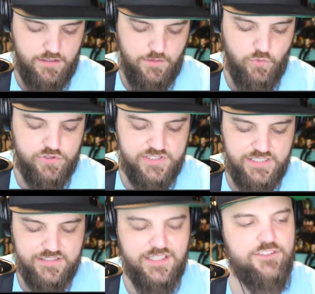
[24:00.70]
well,
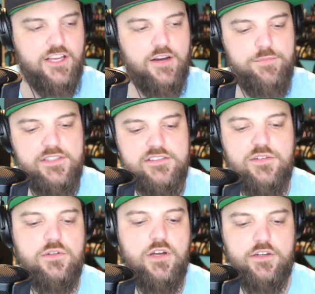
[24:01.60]
see, if the company's
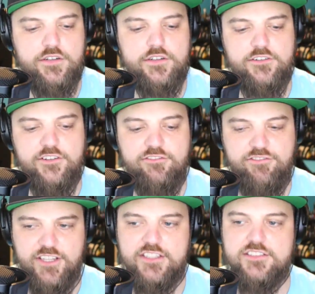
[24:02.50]
no longer
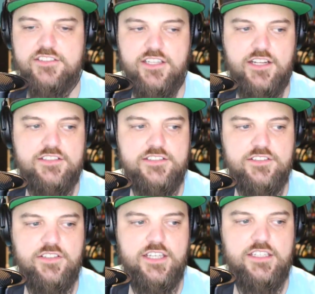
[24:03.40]
fix, can I
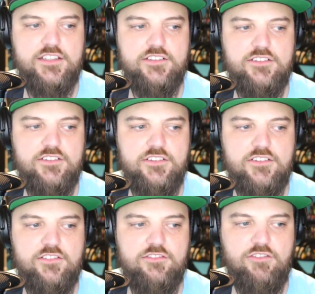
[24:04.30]
still,
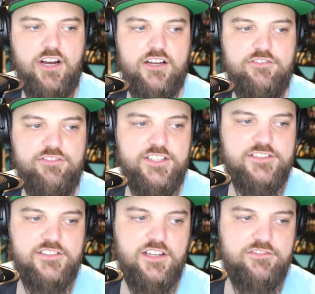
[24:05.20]
rock fix
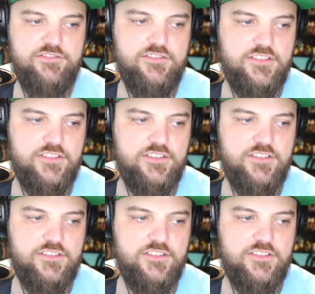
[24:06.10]
stuff?